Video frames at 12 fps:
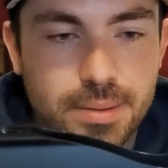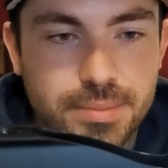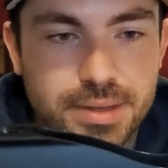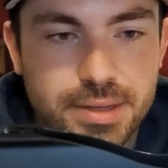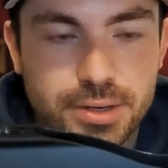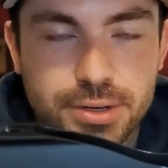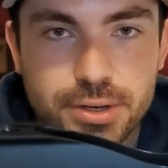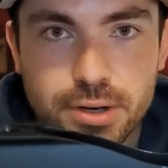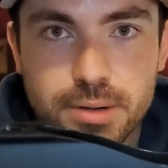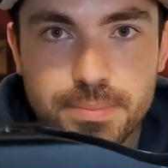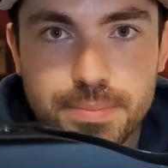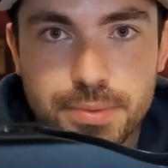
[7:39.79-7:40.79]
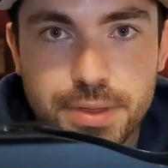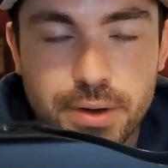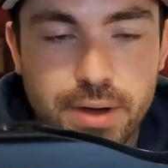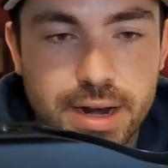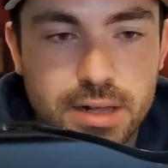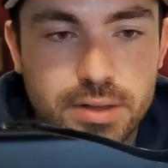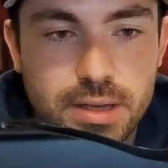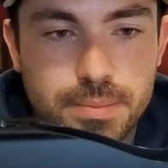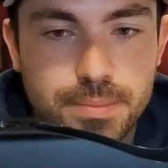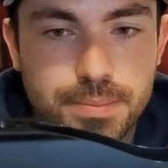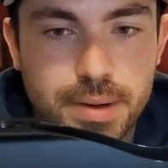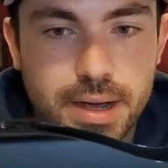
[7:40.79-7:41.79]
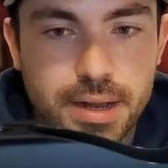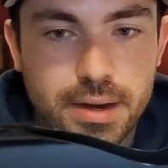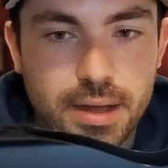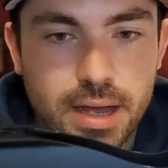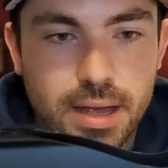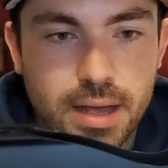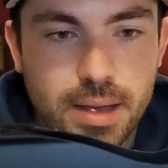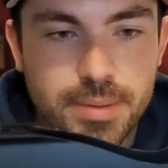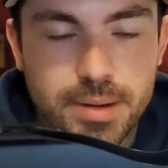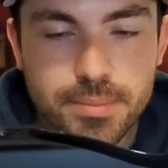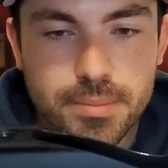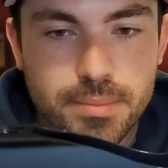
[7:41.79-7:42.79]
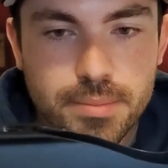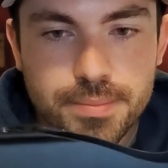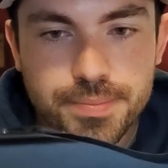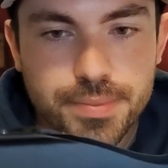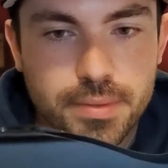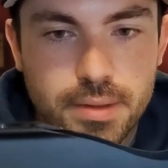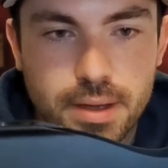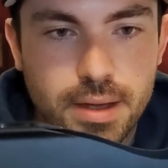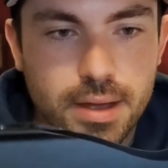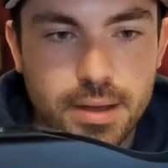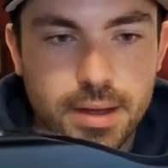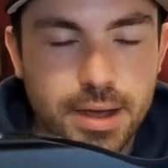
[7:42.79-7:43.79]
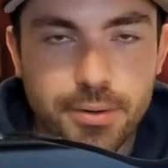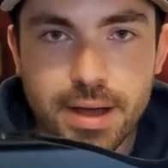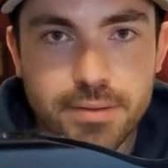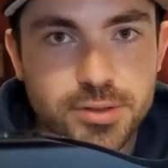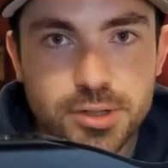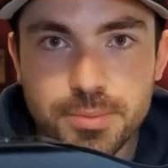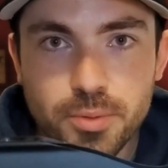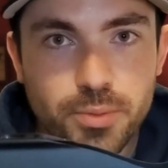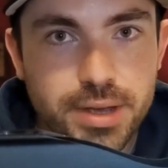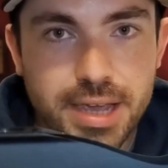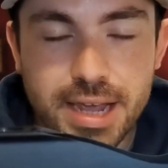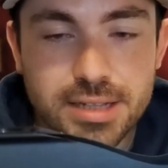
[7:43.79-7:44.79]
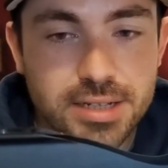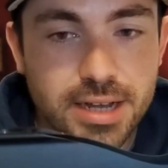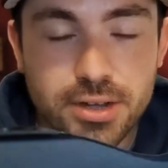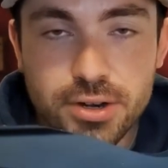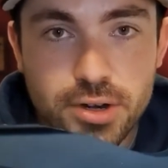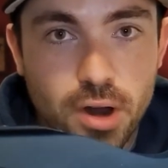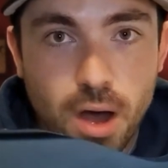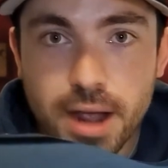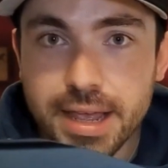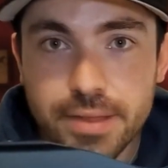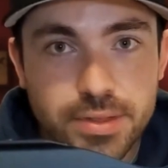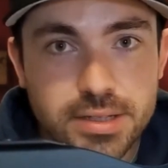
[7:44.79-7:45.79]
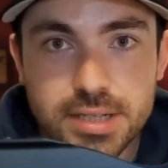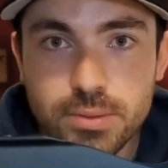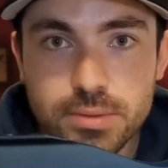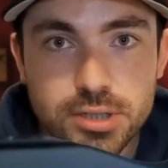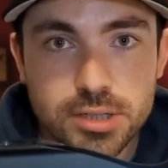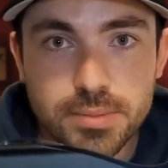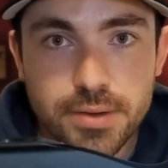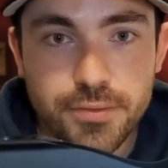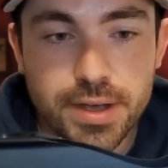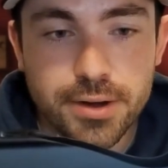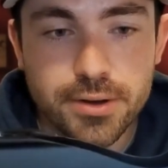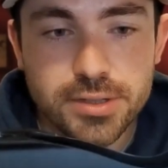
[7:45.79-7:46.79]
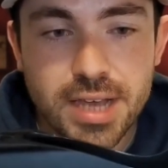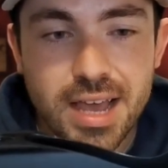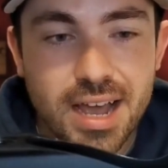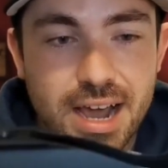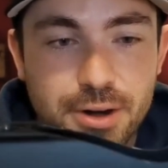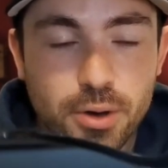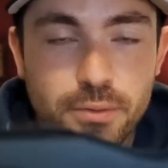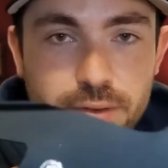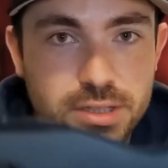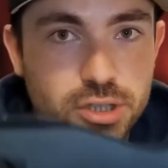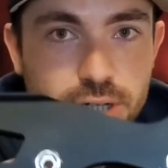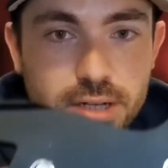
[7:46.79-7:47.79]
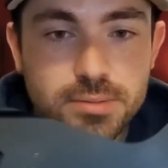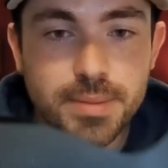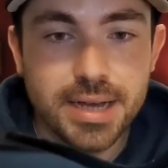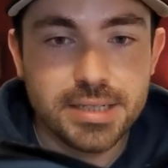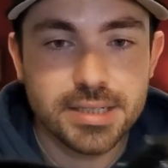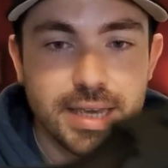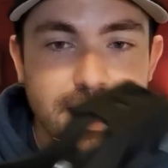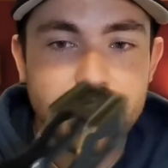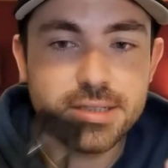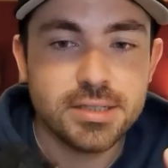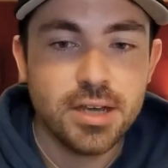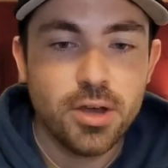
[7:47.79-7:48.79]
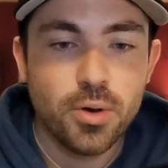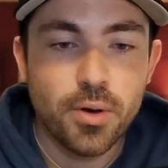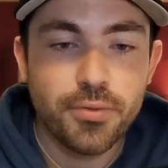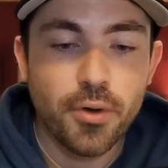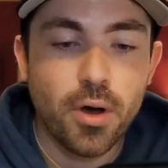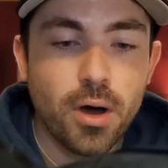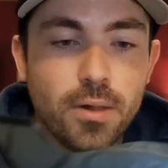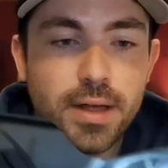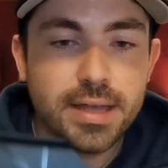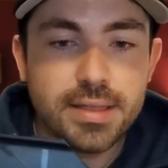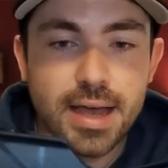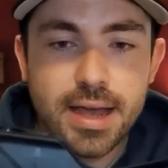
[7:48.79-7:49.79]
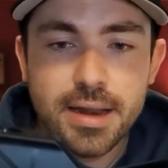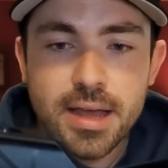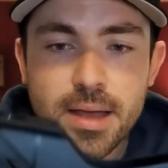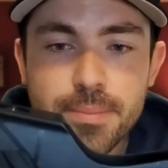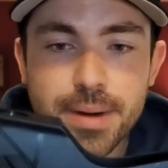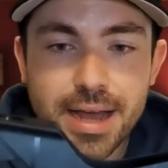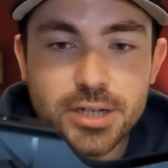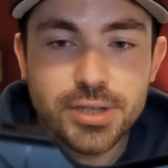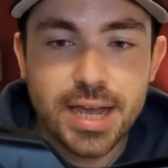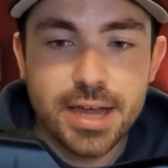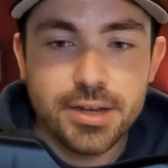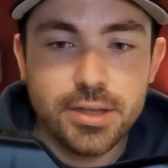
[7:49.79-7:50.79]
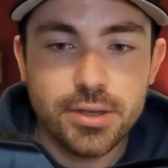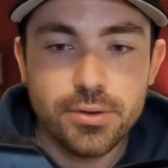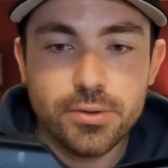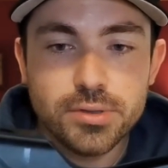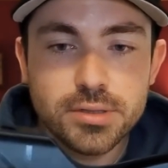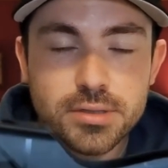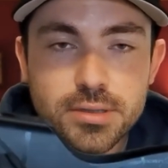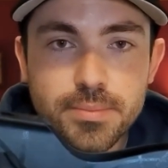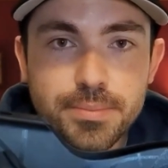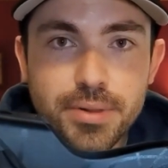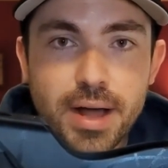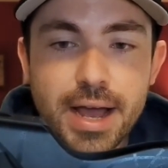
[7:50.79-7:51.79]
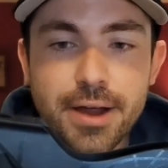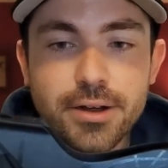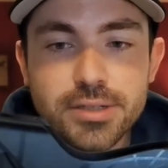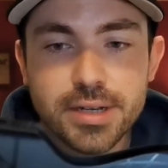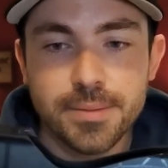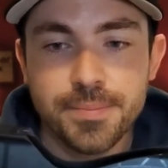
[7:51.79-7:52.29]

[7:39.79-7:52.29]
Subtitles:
You could theoretically, but I mean, I don't have super weak hands and I could not get these in with just my fingers. I don't know if it's just my skates or if they're all like that, but I actually had to use some pliers, and